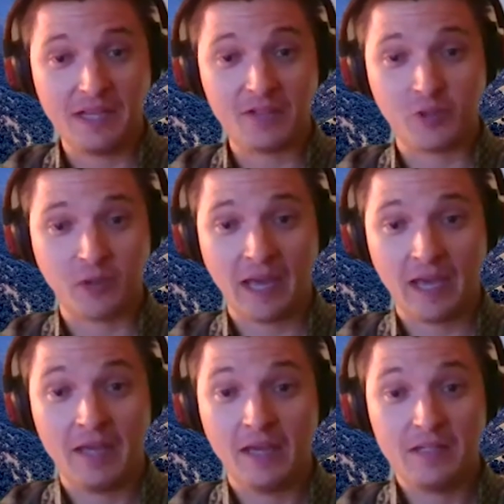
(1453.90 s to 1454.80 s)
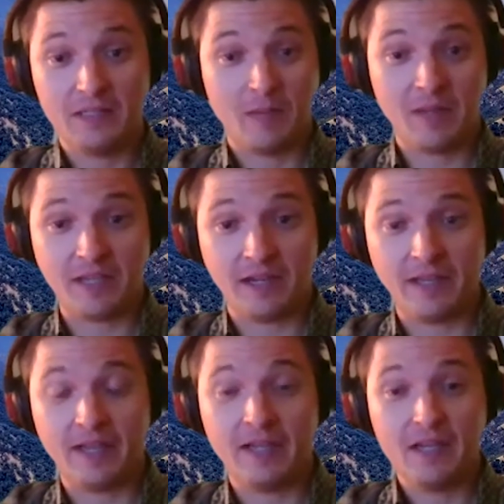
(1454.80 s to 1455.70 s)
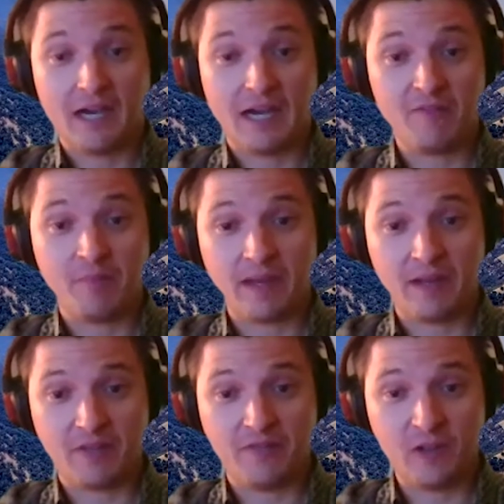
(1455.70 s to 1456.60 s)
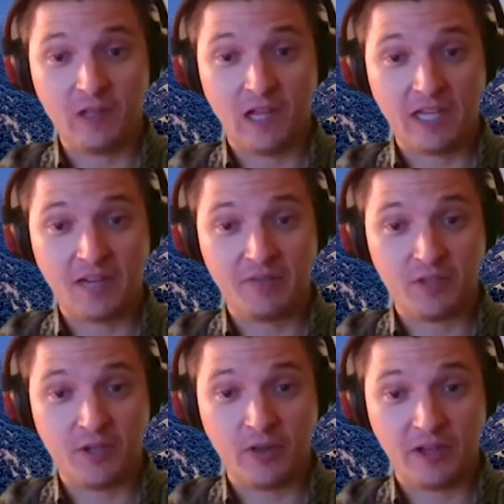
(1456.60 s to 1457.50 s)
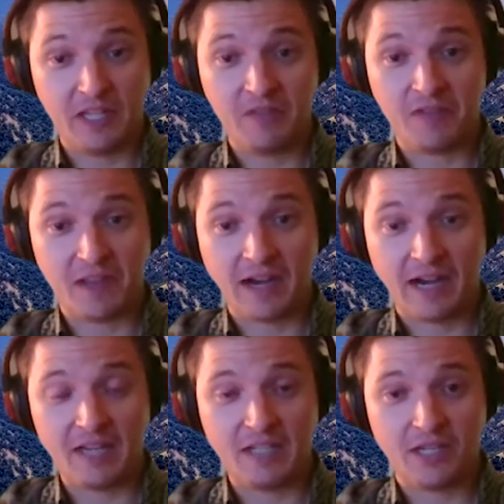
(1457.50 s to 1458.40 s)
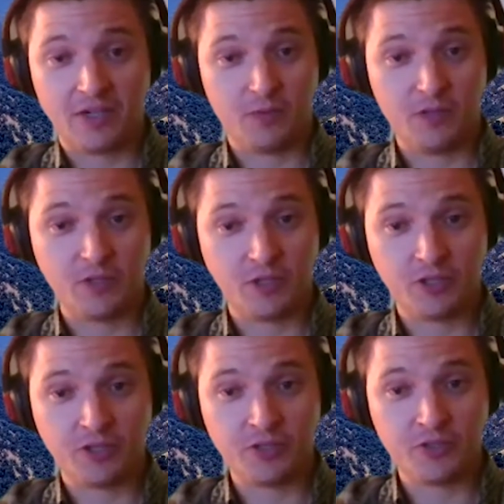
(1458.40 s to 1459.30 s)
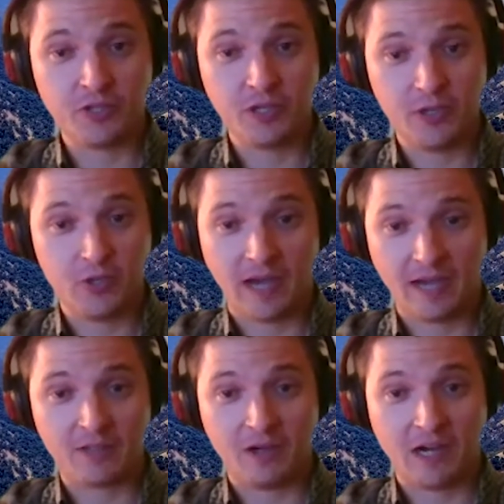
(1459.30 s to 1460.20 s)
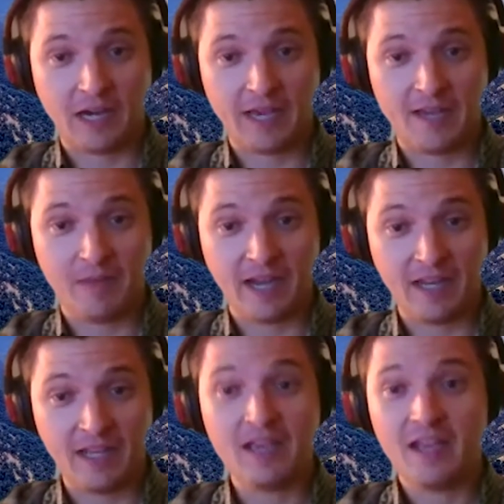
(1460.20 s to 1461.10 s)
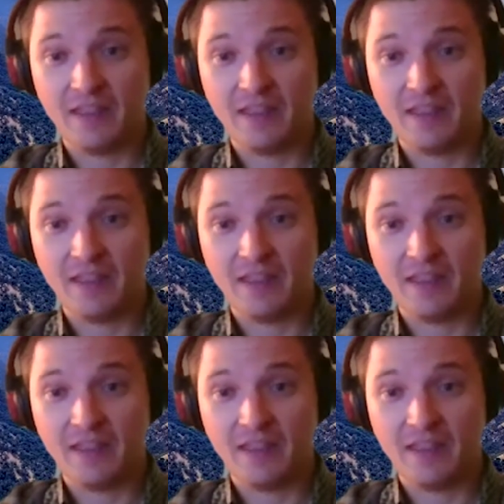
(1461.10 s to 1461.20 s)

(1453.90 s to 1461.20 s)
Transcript: It's okay. Let me tell you, I've been in the field long enough to know that even the high tier researchers who act all high and mighty,